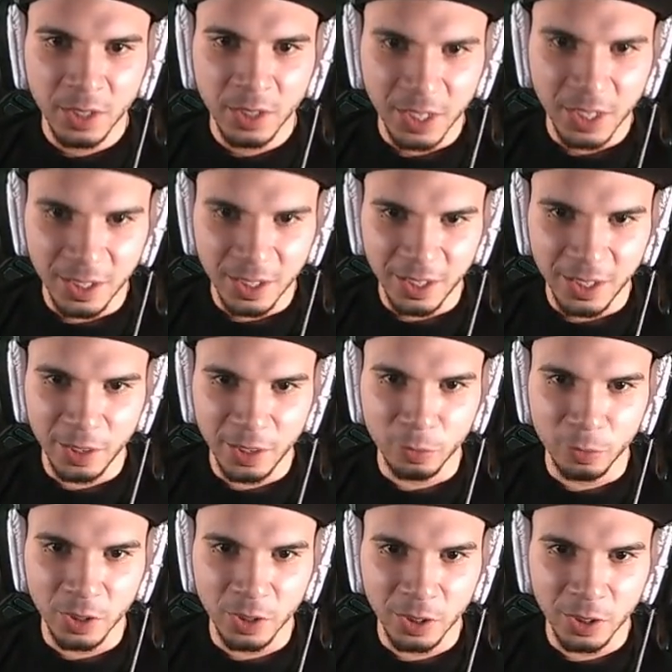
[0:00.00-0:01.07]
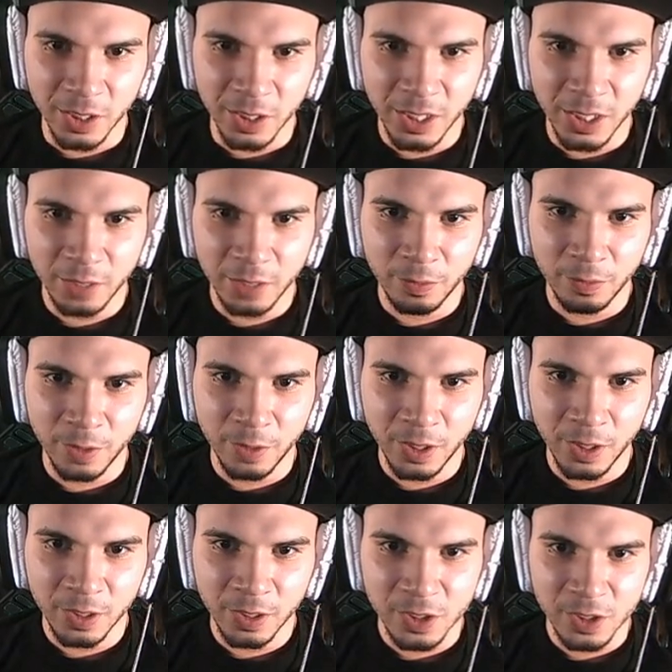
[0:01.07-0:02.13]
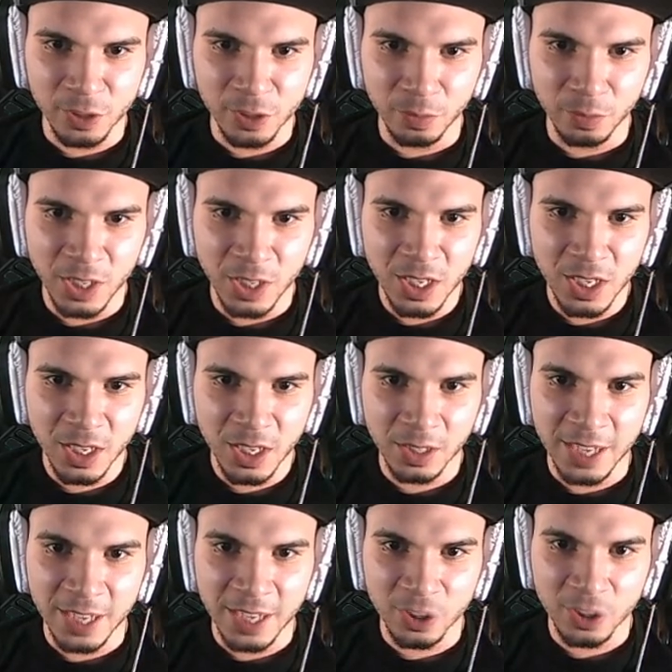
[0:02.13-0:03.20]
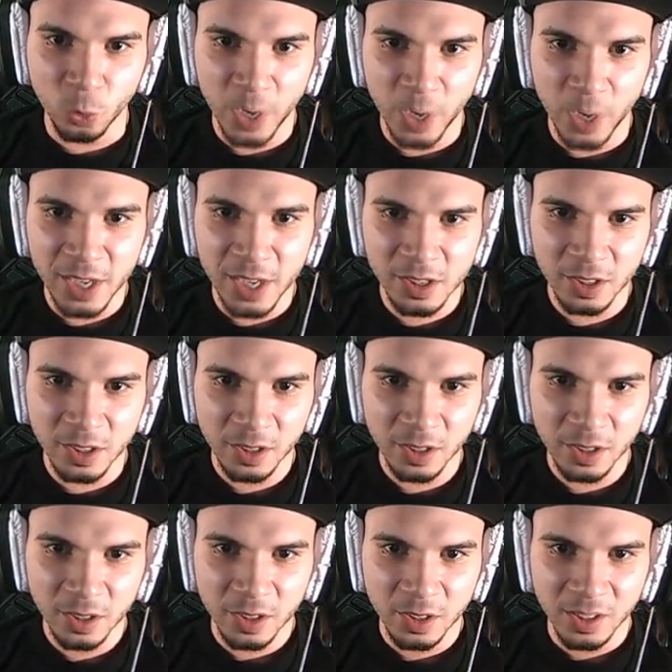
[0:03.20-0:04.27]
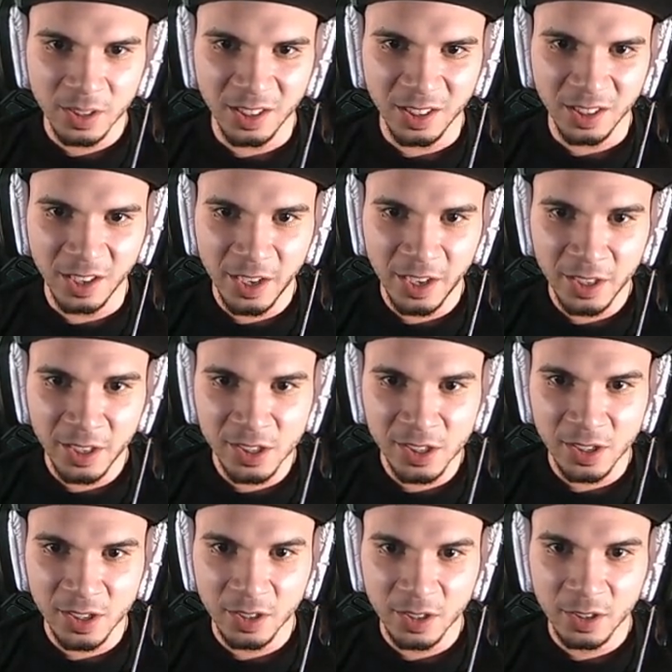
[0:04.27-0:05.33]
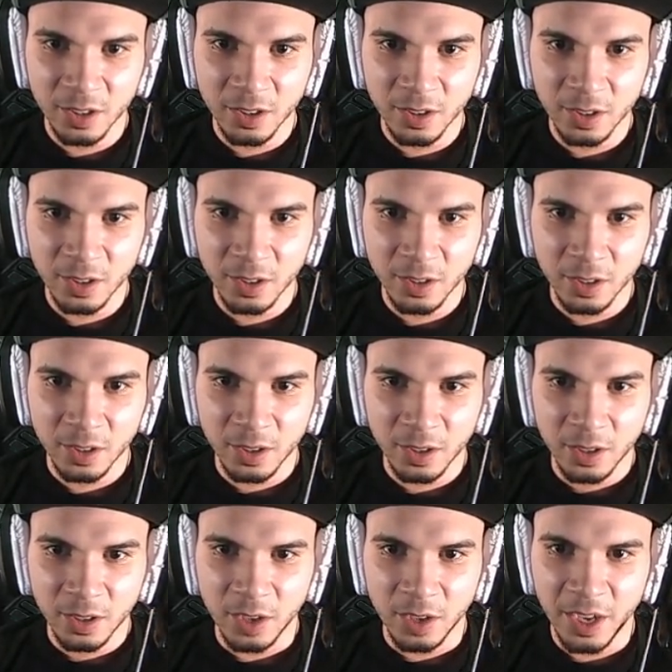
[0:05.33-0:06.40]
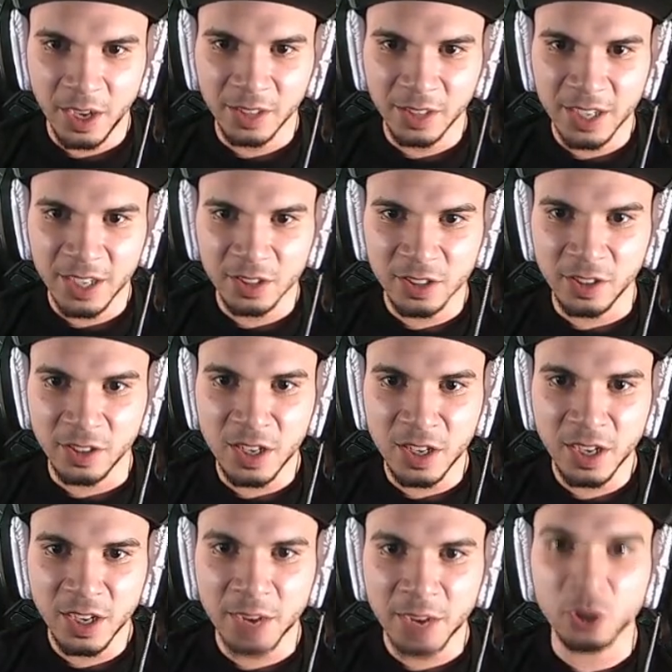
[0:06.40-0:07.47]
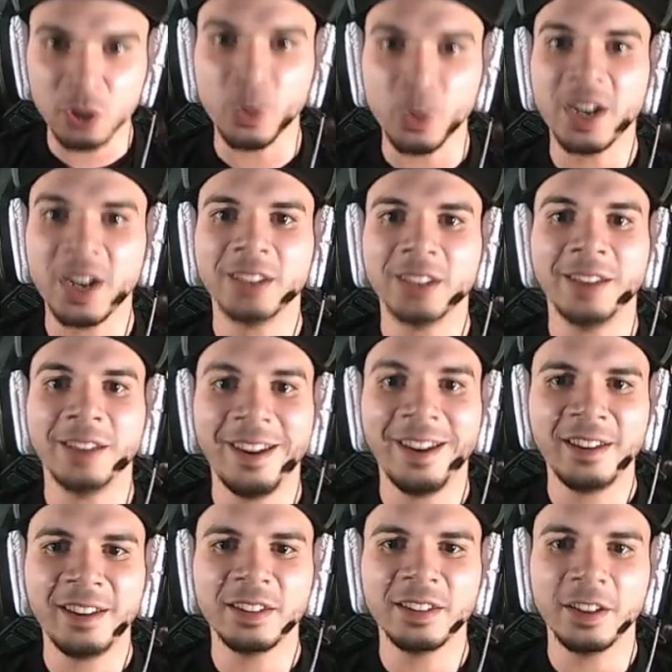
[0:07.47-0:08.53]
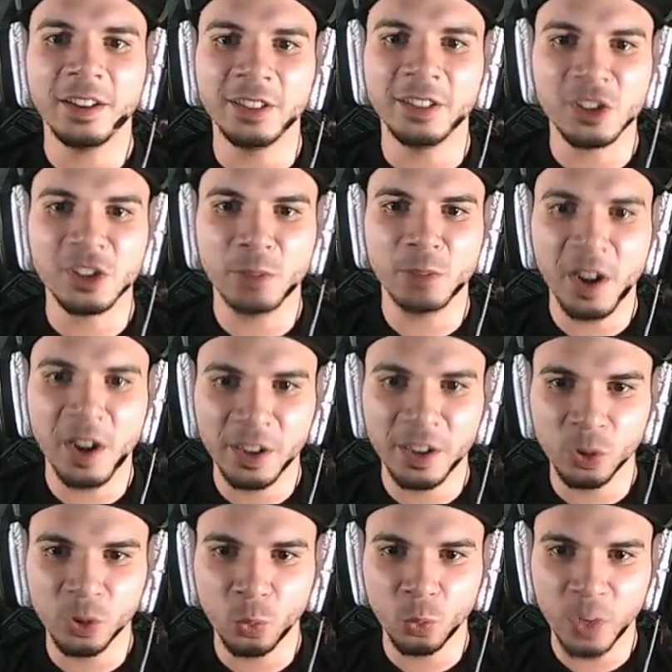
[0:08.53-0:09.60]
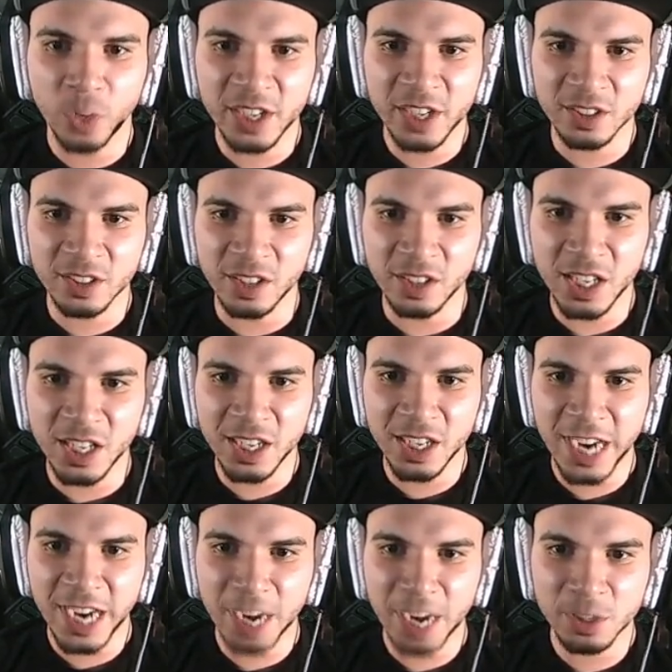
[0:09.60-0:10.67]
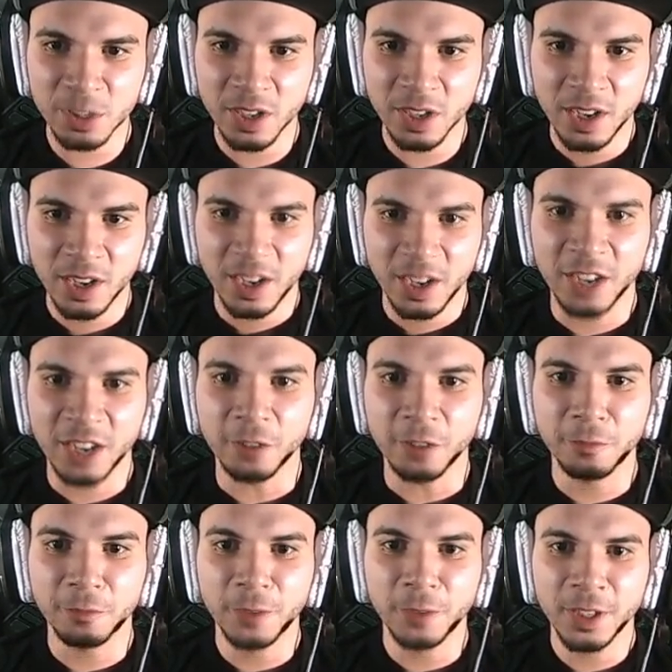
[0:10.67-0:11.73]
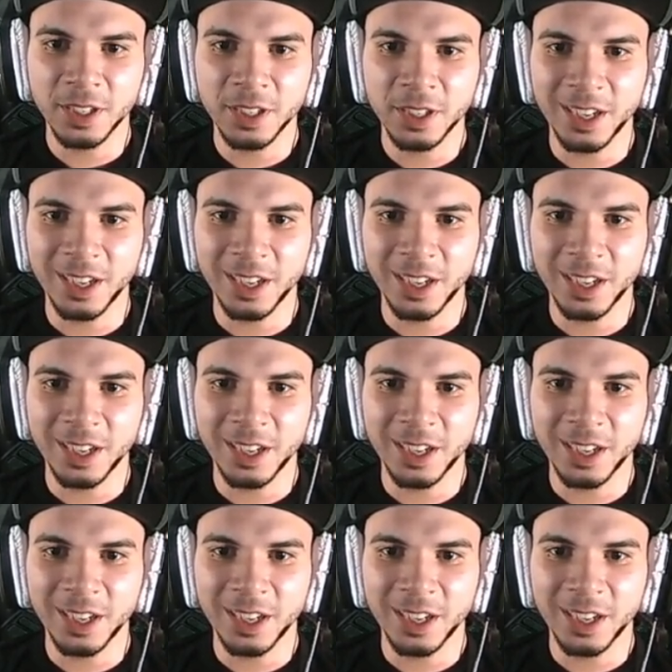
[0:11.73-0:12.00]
And then we're gonna give it some knee. That's the waist, legs. All right, that's the kneecap. So we got the head, the spine, the waist, the kneecaps, and the foot.